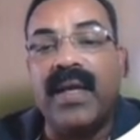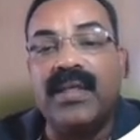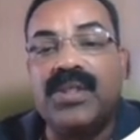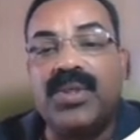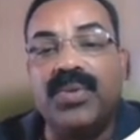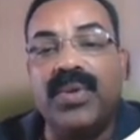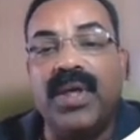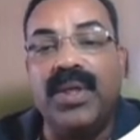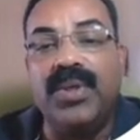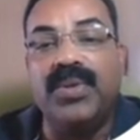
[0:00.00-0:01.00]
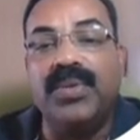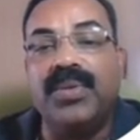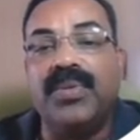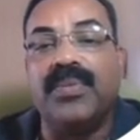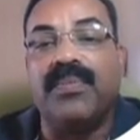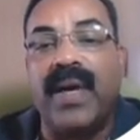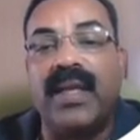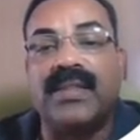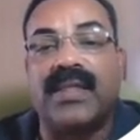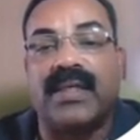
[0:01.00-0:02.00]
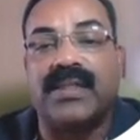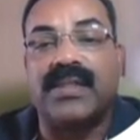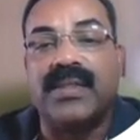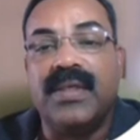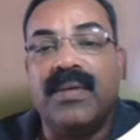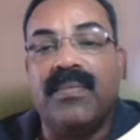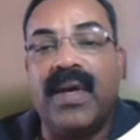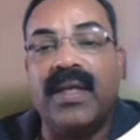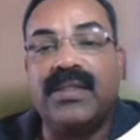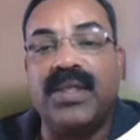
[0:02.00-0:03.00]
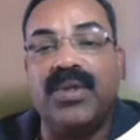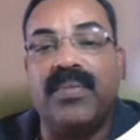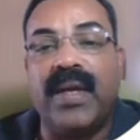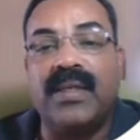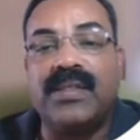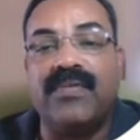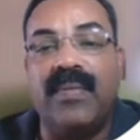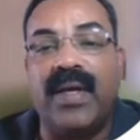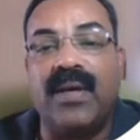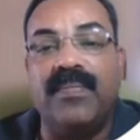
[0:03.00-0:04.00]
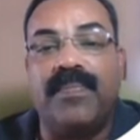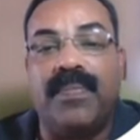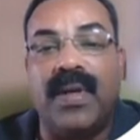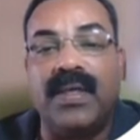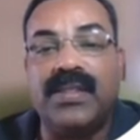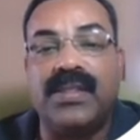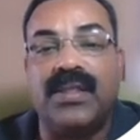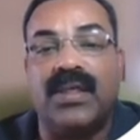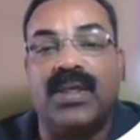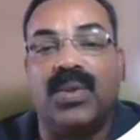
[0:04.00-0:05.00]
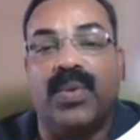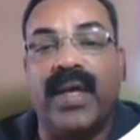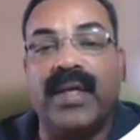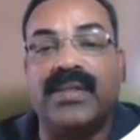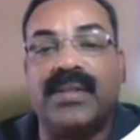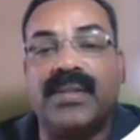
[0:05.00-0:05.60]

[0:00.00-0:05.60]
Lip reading: 2 into minus x, minus into minus will become plus 2x,